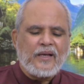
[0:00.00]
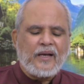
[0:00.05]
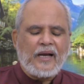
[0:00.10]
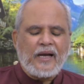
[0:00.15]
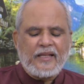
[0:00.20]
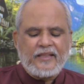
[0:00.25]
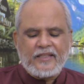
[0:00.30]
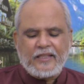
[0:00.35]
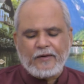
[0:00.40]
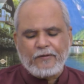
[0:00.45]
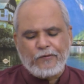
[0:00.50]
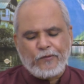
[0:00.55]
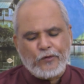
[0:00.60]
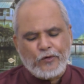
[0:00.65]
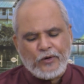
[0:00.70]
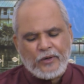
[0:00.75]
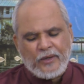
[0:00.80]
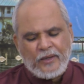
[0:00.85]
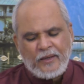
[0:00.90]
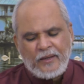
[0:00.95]
And
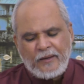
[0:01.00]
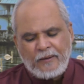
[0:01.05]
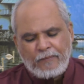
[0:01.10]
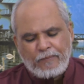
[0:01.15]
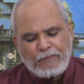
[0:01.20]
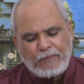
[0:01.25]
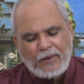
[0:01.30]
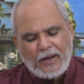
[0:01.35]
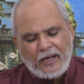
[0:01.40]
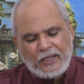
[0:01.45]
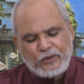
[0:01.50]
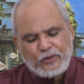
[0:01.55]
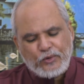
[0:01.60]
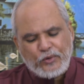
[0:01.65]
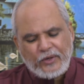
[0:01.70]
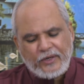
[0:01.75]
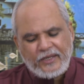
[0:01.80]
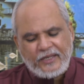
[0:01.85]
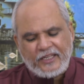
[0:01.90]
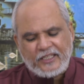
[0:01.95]
therefore,
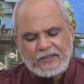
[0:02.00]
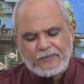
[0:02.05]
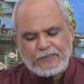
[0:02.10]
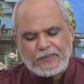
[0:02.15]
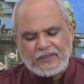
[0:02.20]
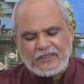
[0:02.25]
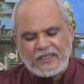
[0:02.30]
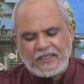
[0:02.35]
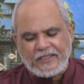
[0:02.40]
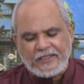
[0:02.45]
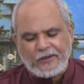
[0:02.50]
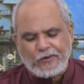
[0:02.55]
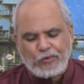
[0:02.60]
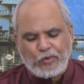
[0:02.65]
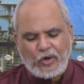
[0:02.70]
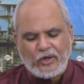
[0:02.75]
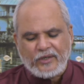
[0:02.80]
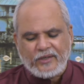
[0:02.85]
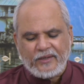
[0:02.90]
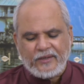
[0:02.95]
madhur is present in
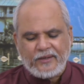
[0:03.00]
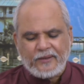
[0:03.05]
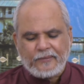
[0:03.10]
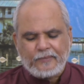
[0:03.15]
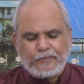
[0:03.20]
water.